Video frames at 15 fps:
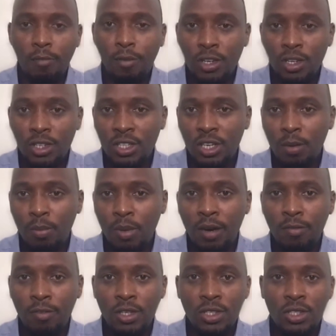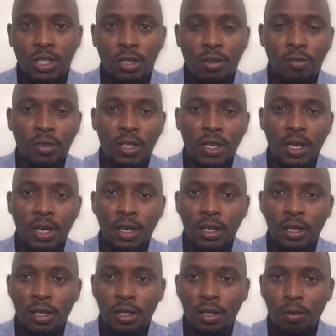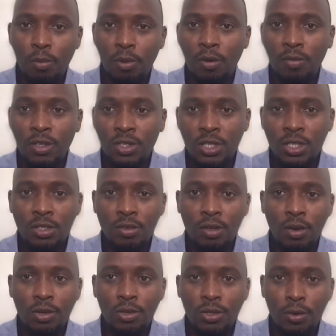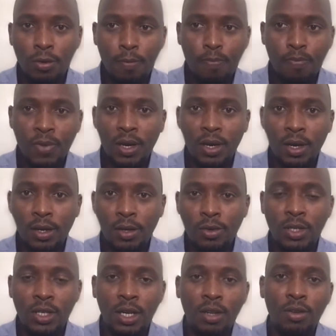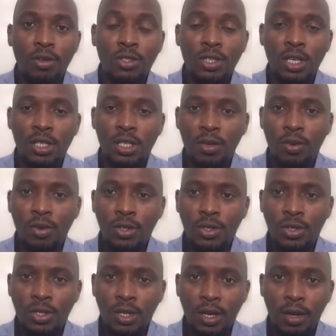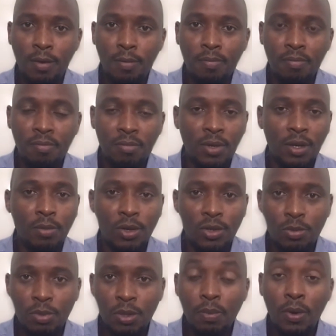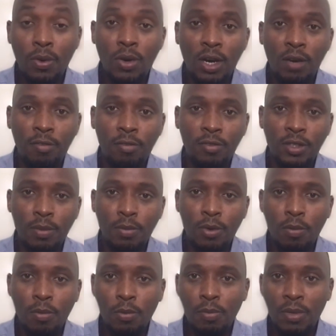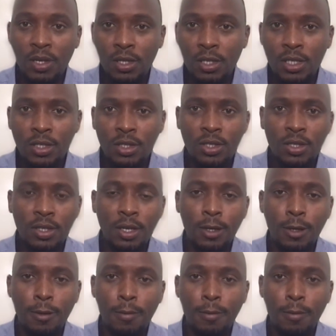40 years and above in the city of Kigali. In the provinces, we are also looking at those categories. Most people who have some comorbidities.